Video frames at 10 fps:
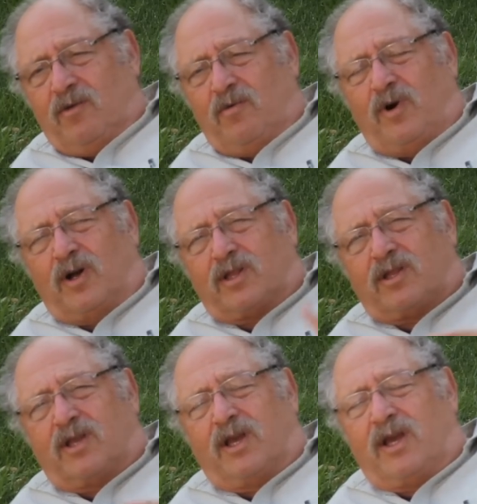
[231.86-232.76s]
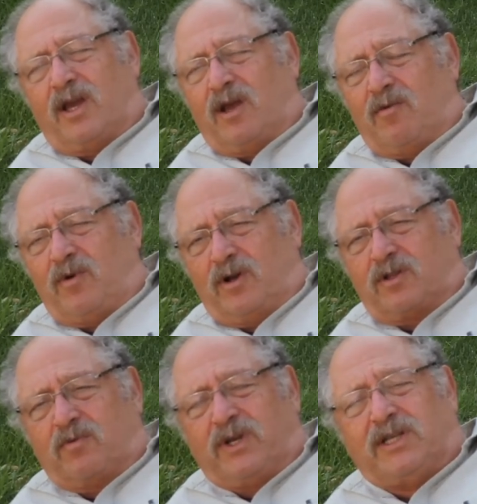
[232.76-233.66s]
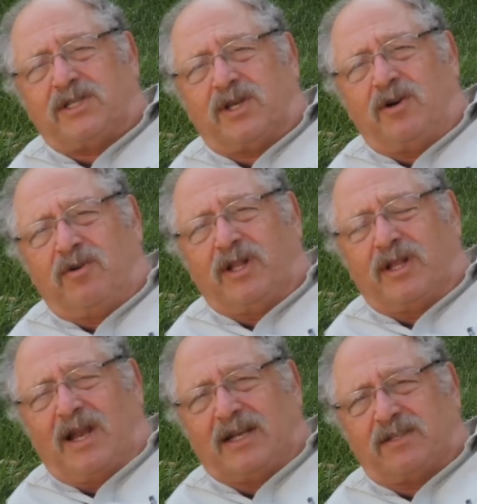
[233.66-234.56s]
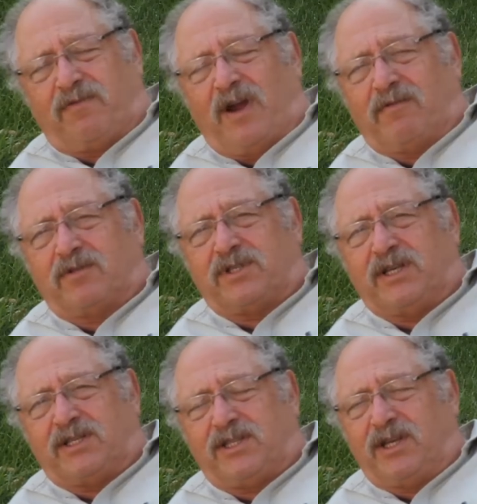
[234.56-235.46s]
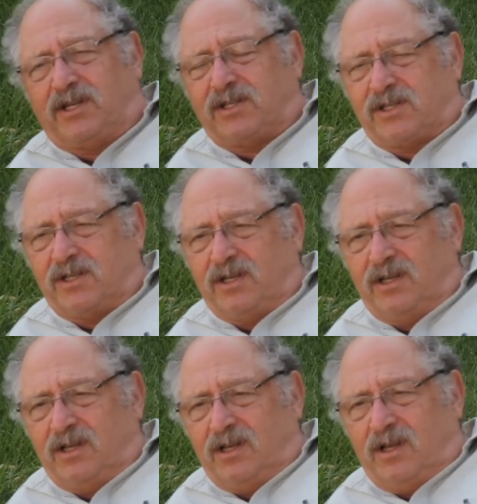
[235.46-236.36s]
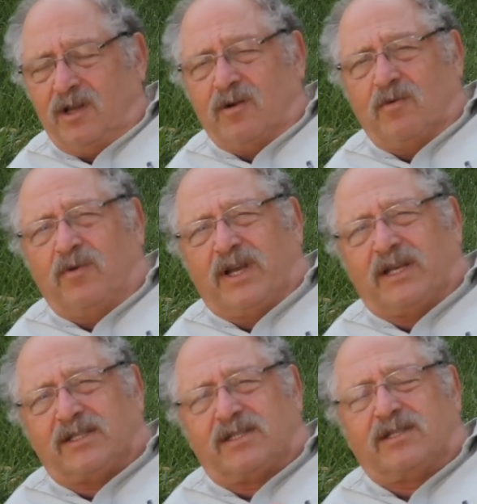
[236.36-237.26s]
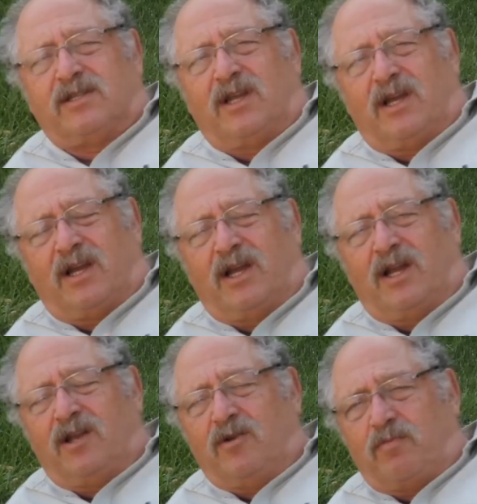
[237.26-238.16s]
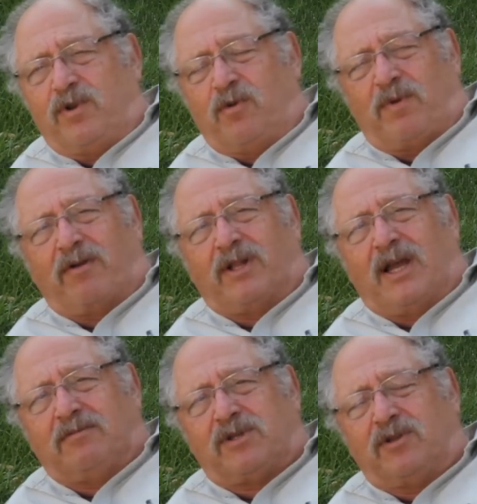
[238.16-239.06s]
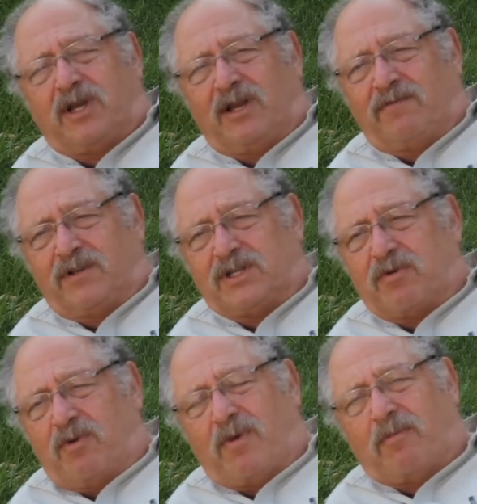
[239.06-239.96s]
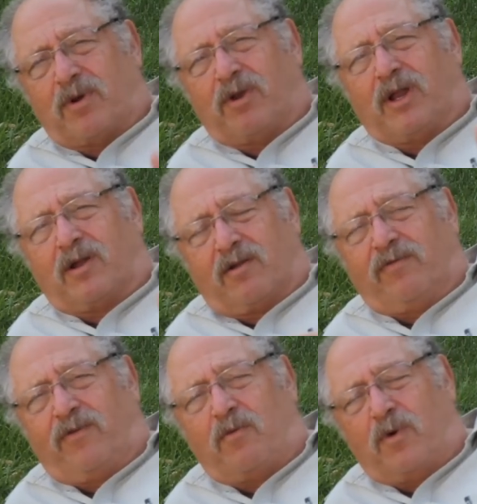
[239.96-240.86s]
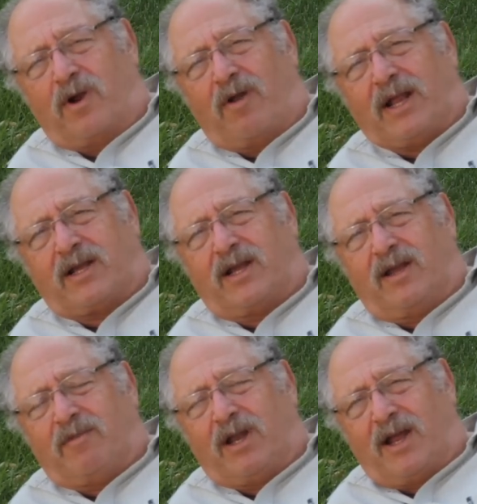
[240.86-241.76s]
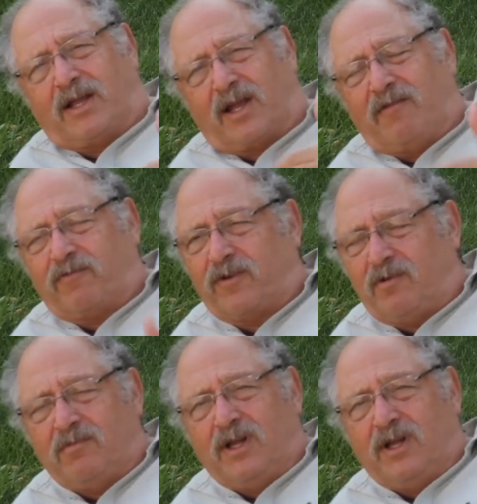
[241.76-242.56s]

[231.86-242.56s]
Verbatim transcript: what, uh, what we saw in the last five or six years with the new, new paradigms on television, remembering from where I came, and I came from